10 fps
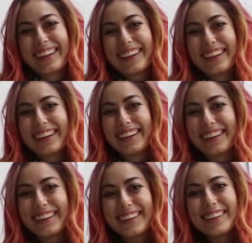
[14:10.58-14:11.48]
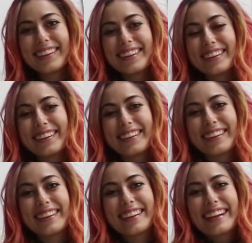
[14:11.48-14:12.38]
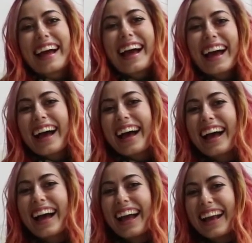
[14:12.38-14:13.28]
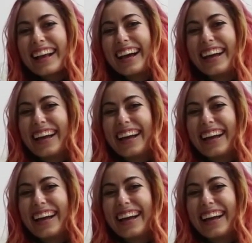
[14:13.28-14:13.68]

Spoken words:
[no speech]